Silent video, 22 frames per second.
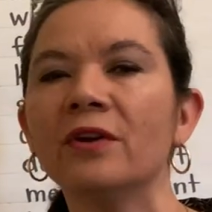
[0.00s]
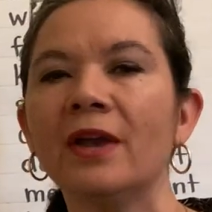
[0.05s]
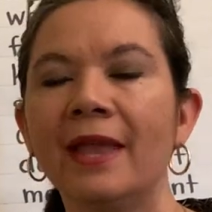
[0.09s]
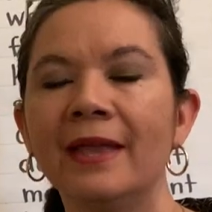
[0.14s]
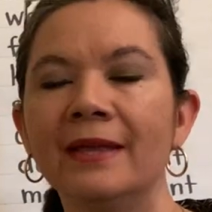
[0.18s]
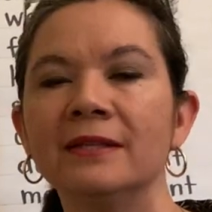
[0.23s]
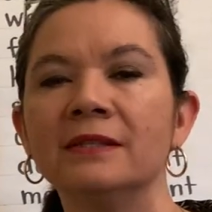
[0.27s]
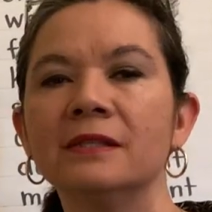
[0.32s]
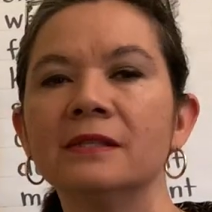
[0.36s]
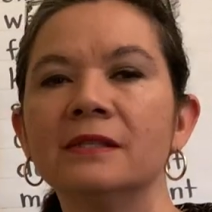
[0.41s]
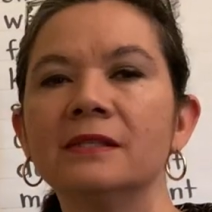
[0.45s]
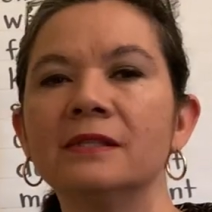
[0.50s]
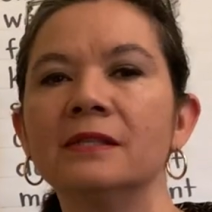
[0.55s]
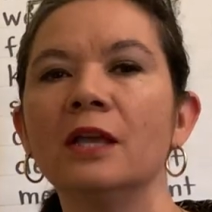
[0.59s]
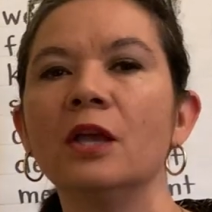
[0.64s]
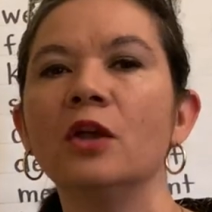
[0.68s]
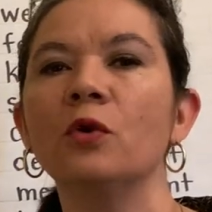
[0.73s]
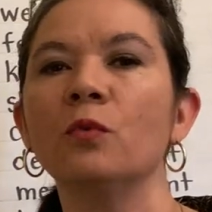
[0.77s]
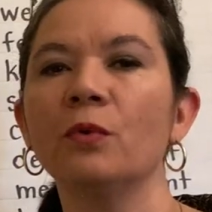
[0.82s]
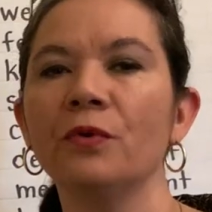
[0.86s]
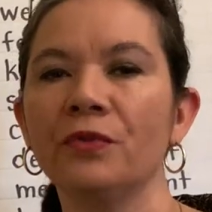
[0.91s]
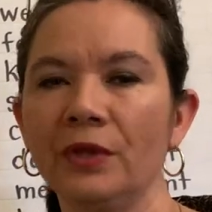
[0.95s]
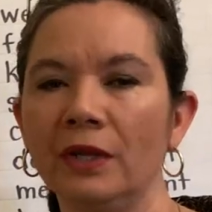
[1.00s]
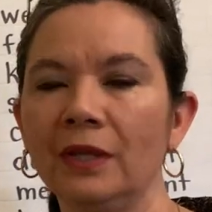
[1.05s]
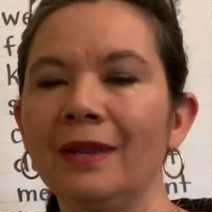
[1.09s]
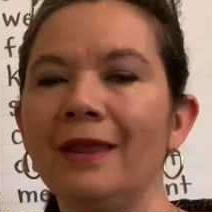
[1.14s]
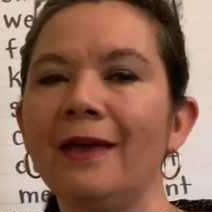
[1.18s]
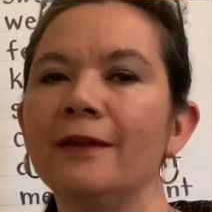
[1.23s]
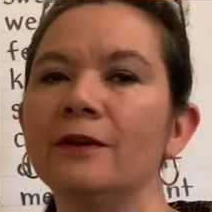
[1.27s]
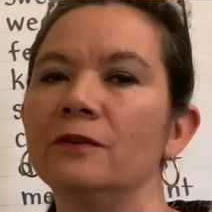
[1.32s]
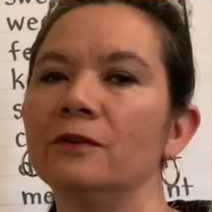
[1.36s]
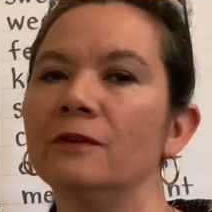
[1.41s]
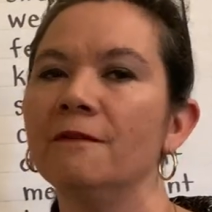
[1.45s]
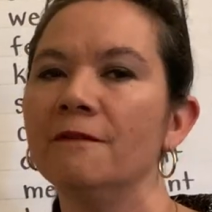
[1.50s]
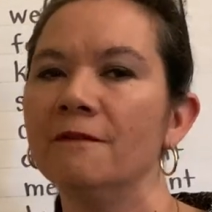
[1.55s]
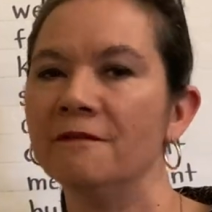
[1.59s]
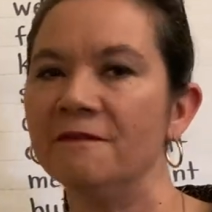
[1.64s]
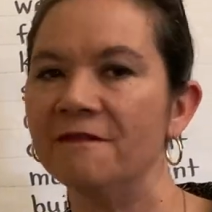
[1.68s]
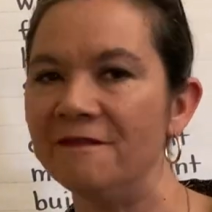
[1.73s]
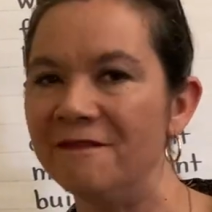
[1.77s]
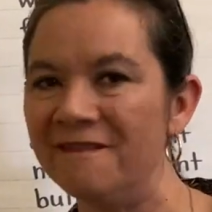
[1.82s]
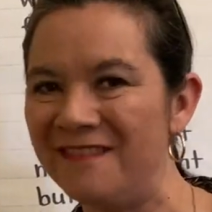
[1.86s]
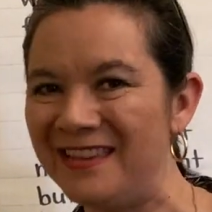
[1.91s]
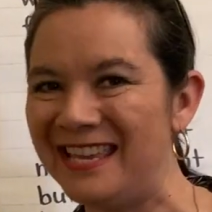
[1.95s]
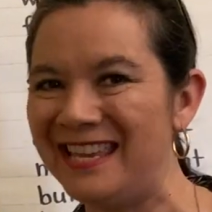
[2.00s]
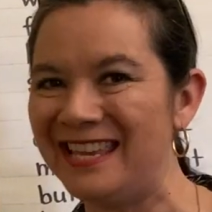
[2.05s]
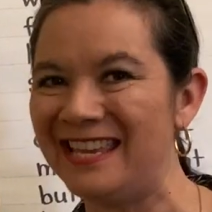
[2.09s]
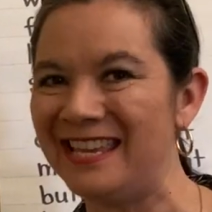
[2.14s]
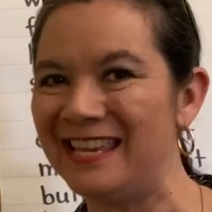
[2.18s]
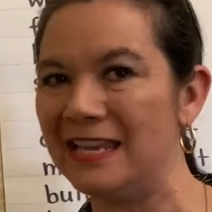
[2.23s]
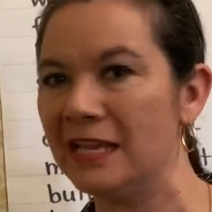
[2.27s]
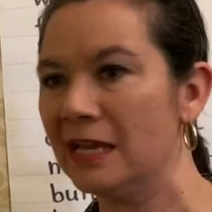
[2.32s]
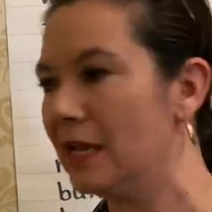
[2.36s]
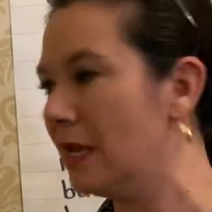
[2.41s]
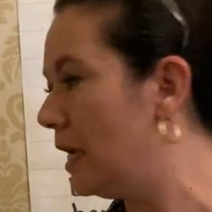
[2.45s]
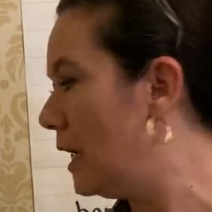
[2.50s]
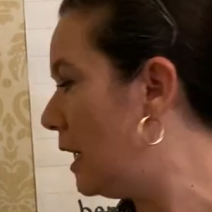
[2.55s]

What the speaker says: ends with a letter V.